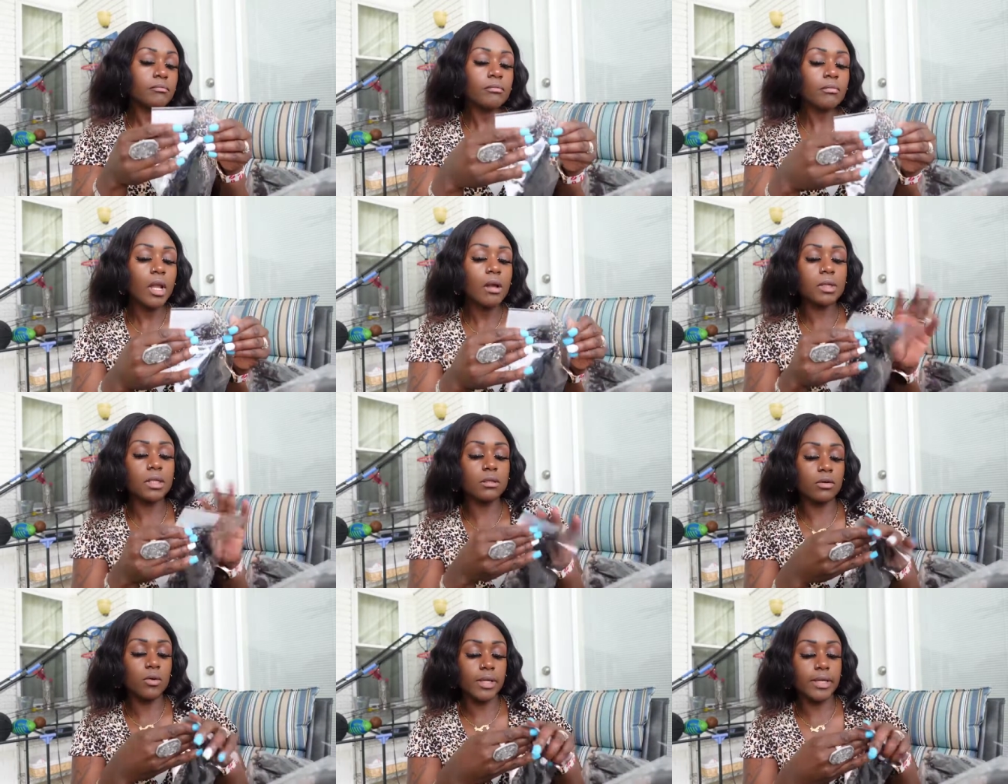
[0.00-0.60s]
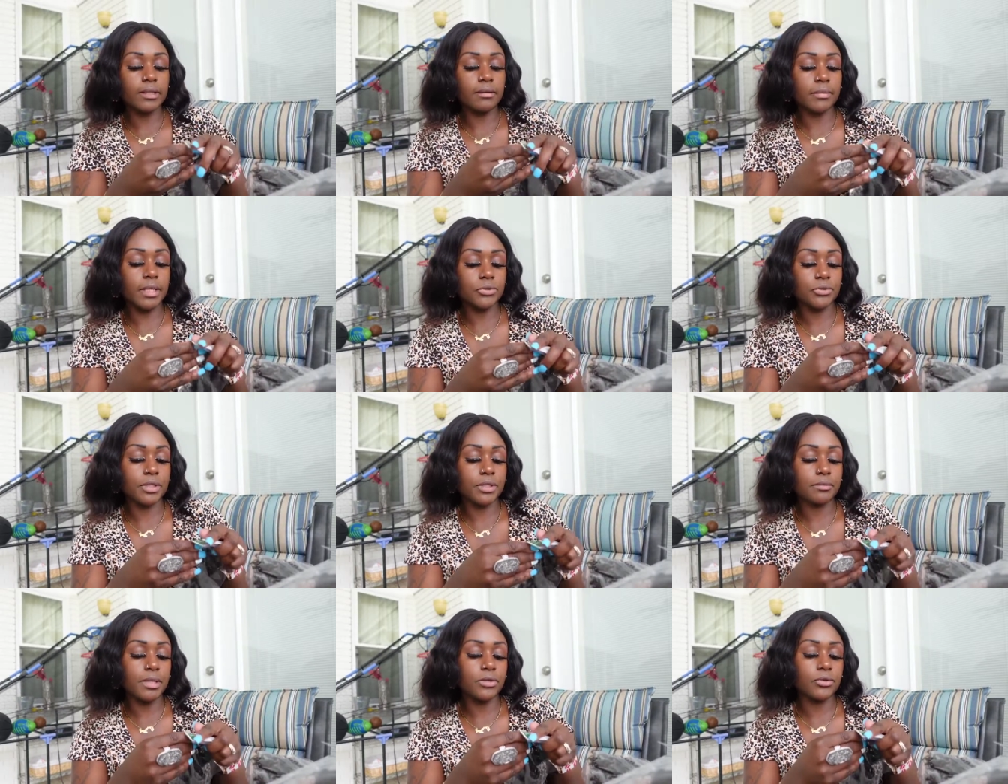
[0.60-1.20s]
through the
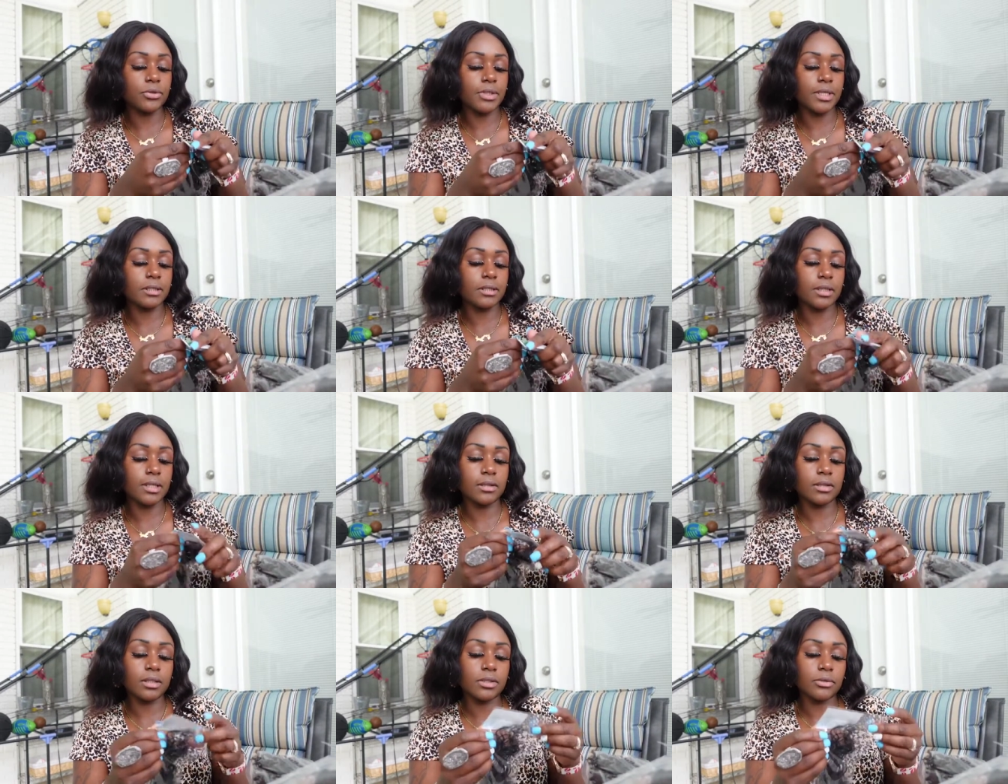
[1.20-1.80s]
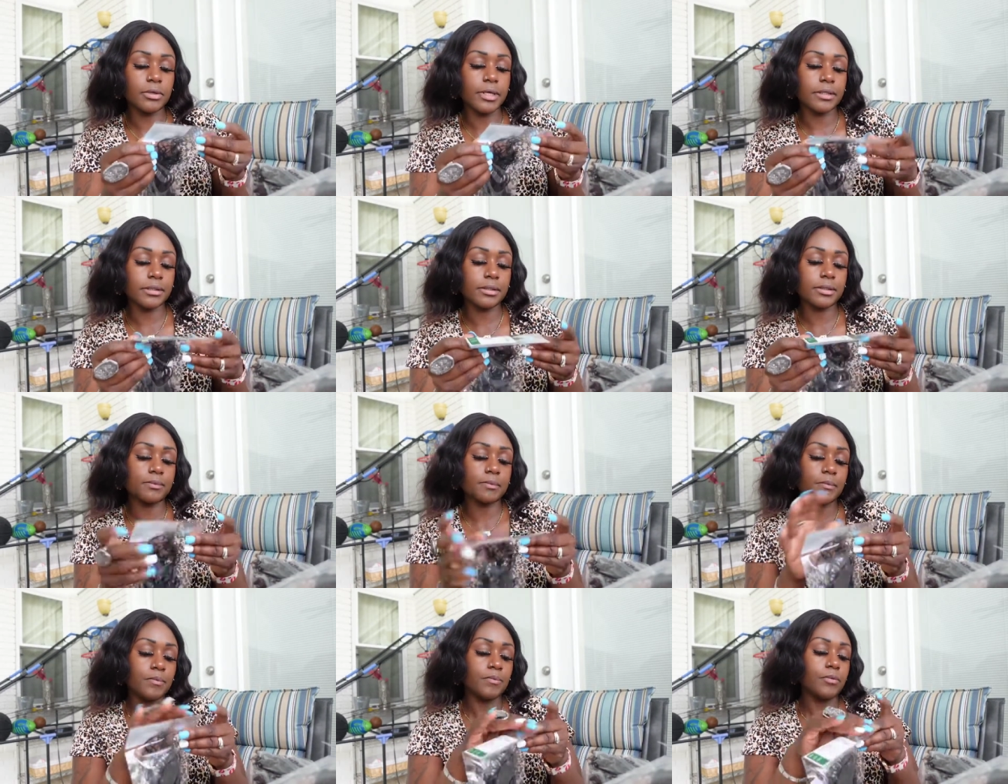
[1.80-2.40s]
actual unboxing
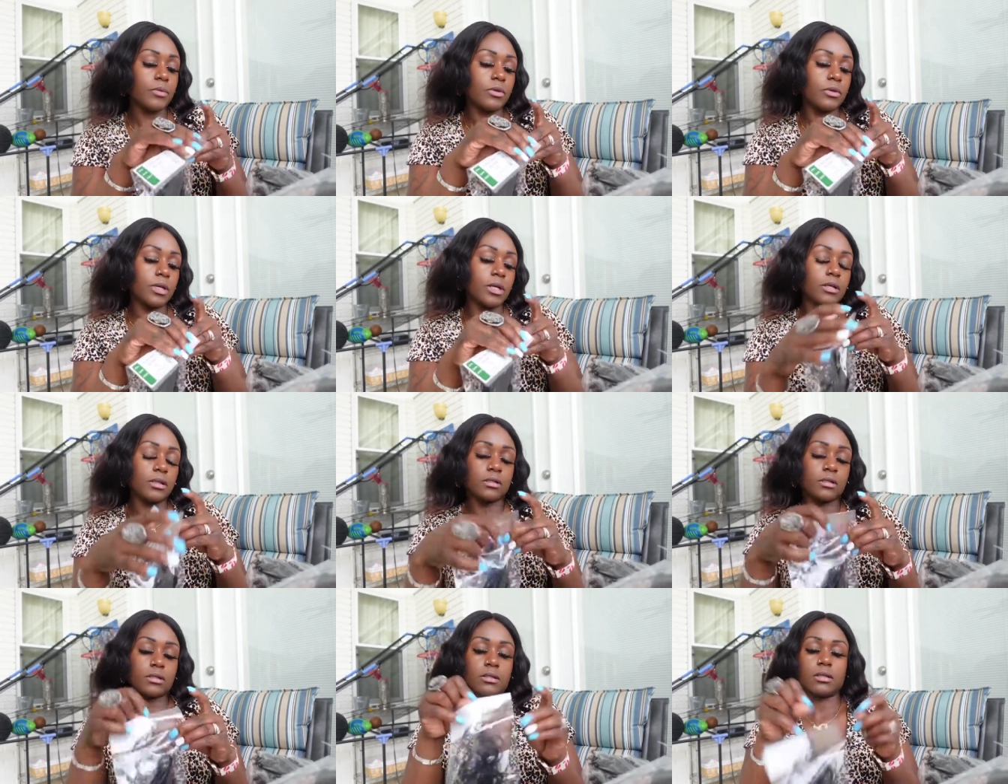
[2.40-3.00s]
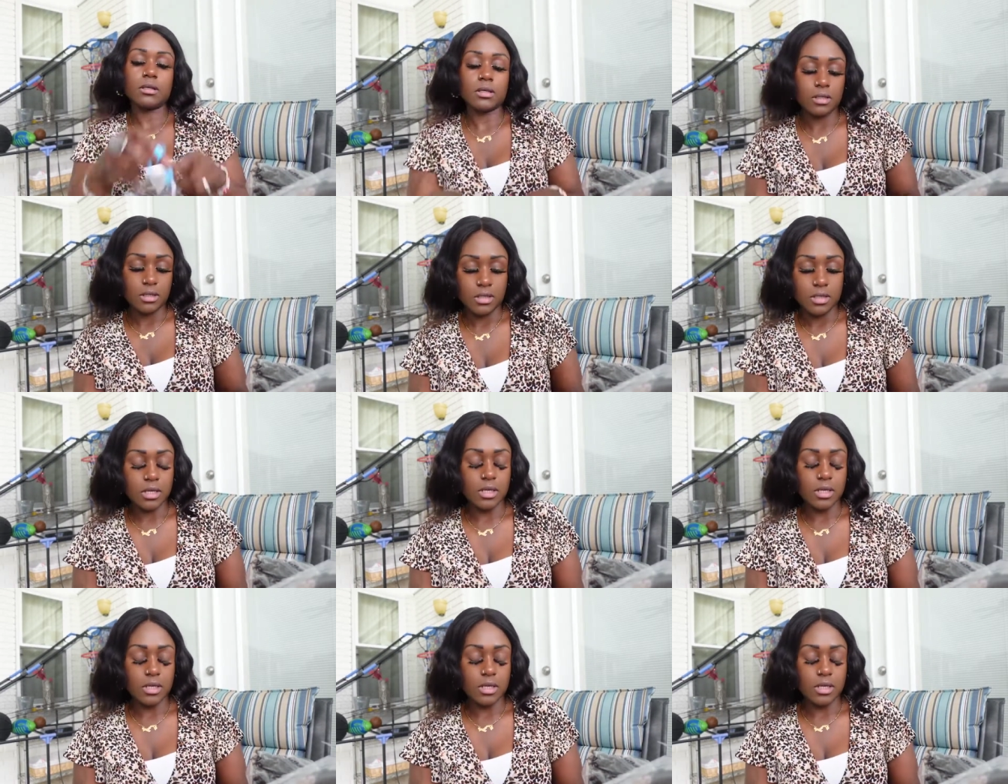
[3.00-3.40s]
just so that